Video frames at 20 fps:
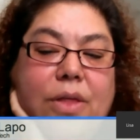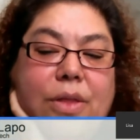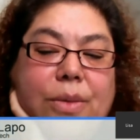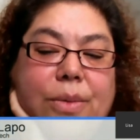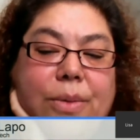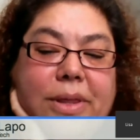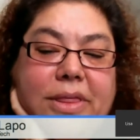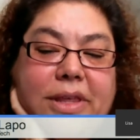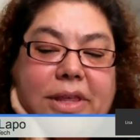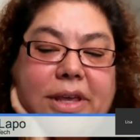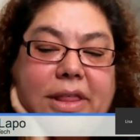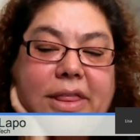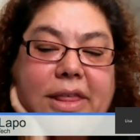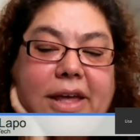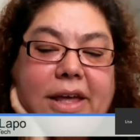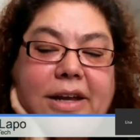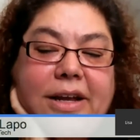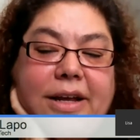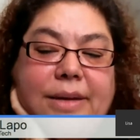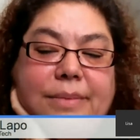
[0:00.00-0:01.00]
Well, I
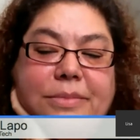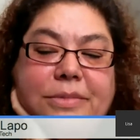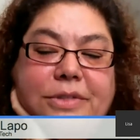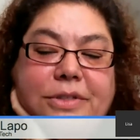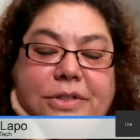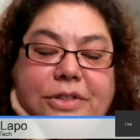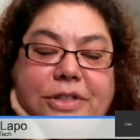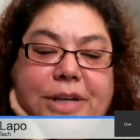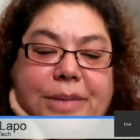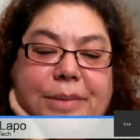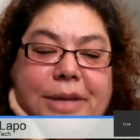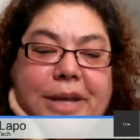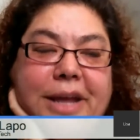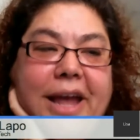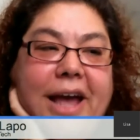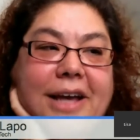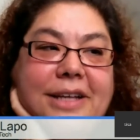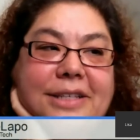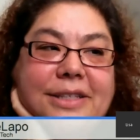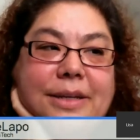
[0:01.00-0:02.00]
think Jamie
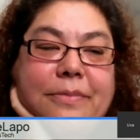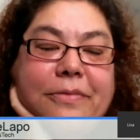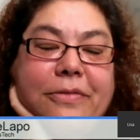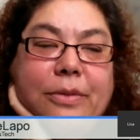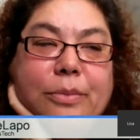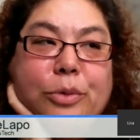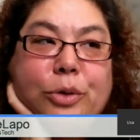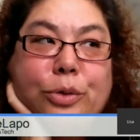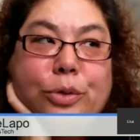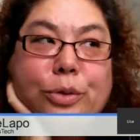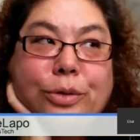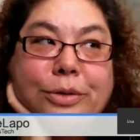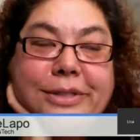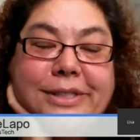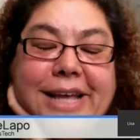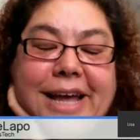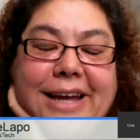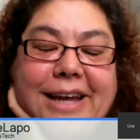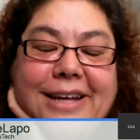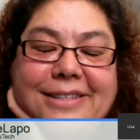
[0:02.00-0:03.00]
Cassett from Google
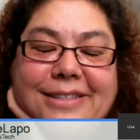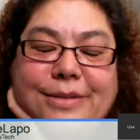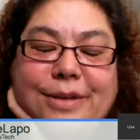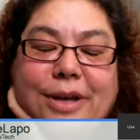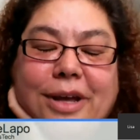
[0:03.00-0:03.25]
says,